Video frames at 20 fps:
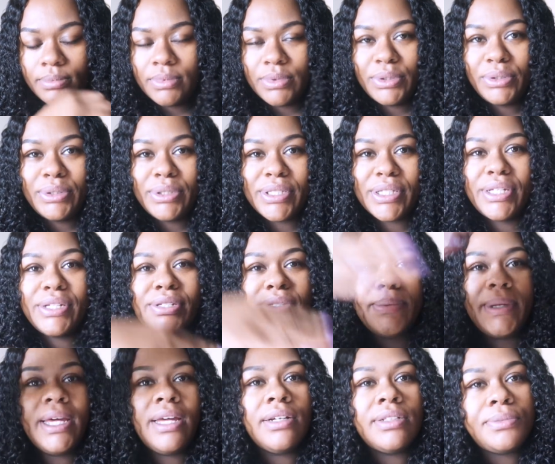excuse
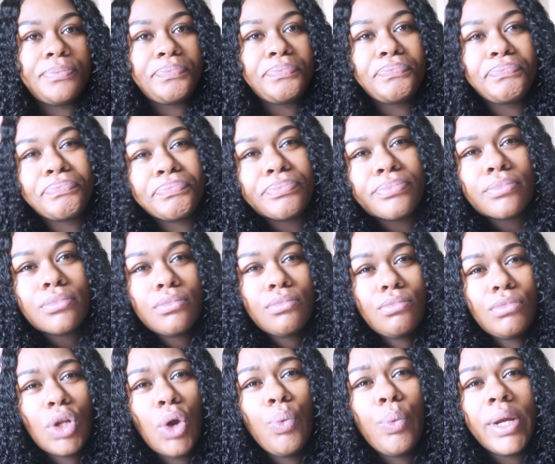me,
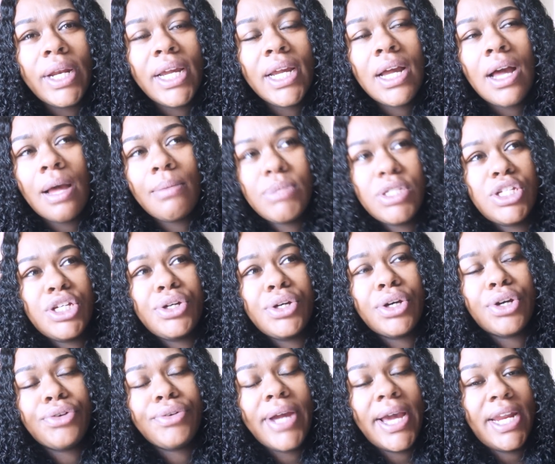when it comes to
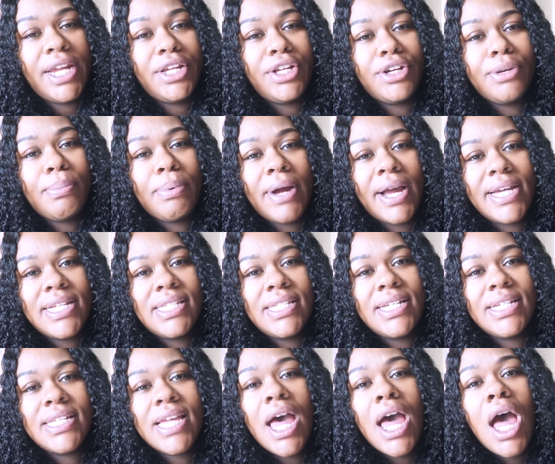creating your
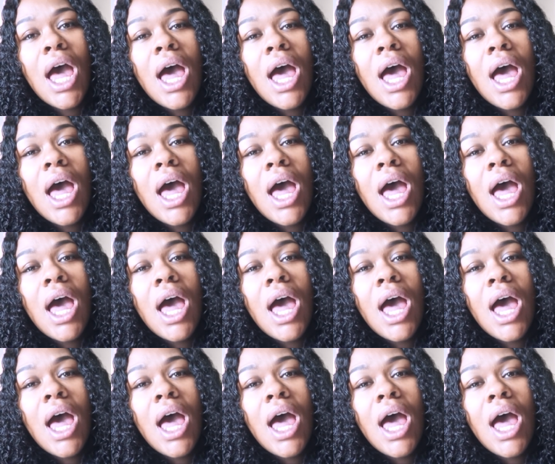prices,